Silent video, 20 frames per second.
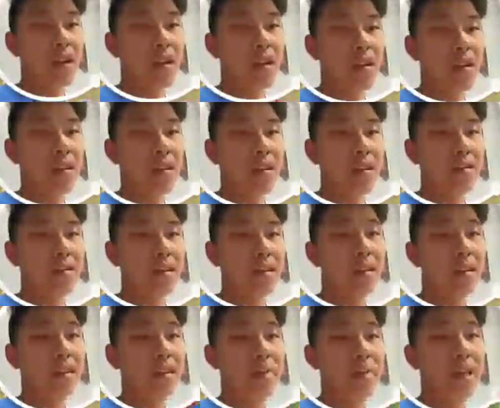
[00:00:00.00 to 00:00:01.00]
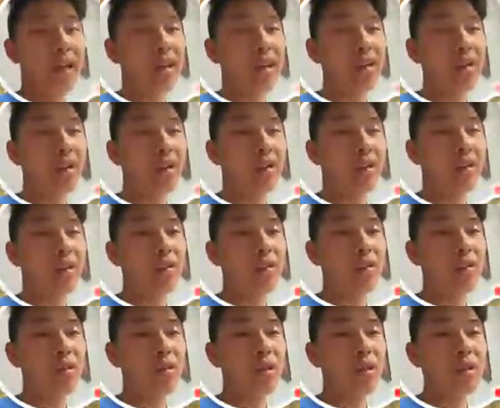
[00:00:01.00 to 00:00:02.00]
If they're power
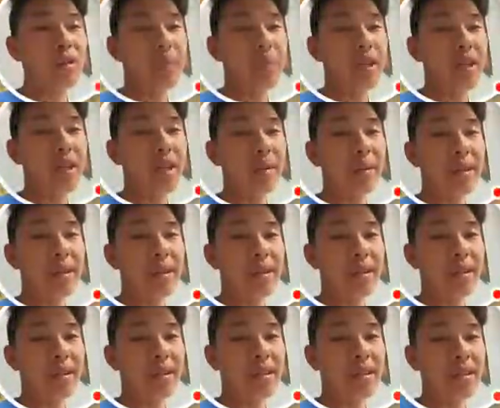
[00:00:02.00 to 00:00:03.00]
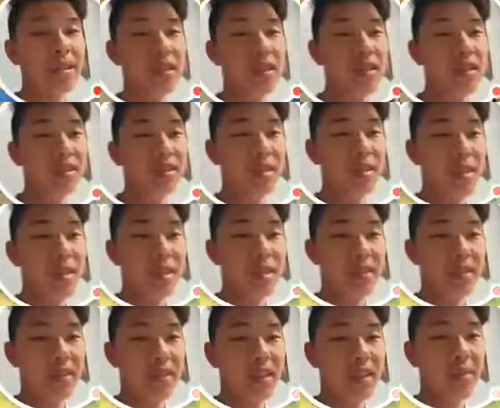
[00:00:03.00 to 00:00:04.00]
or speed enemies at least, because I've
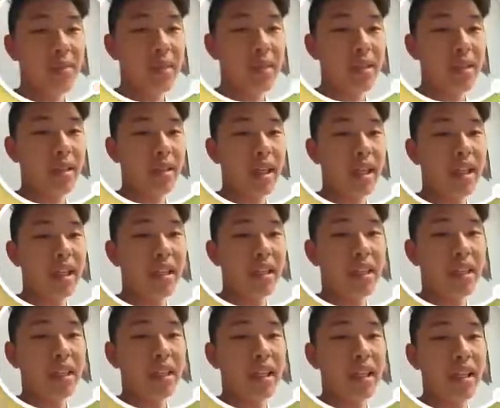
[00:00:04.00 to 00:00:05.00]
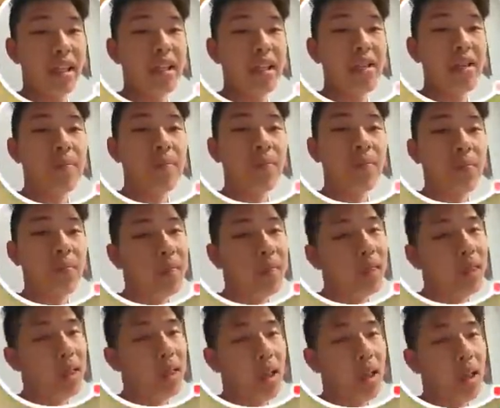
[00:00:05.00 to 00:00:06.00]
got my Aladdin and Genie
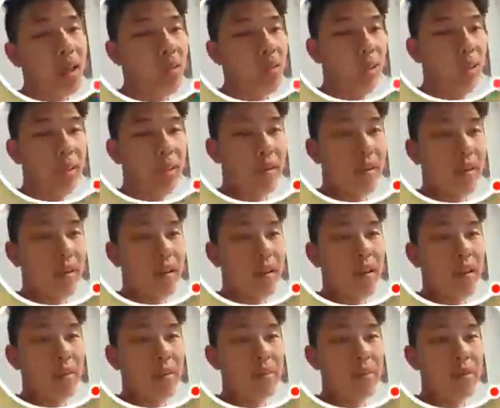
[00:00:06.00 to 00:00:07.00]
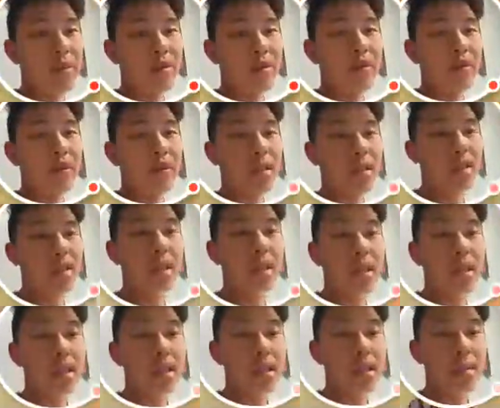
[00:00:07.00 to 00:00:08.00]
with that beautiful
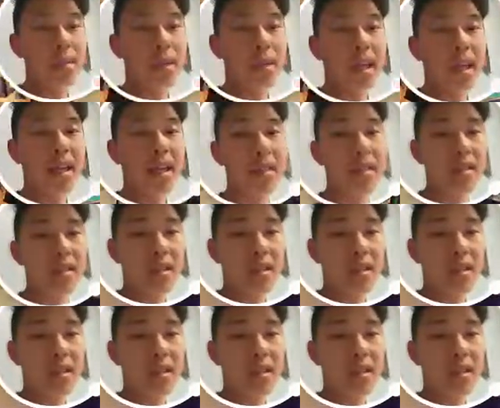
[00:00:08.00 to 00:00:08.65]
double cast.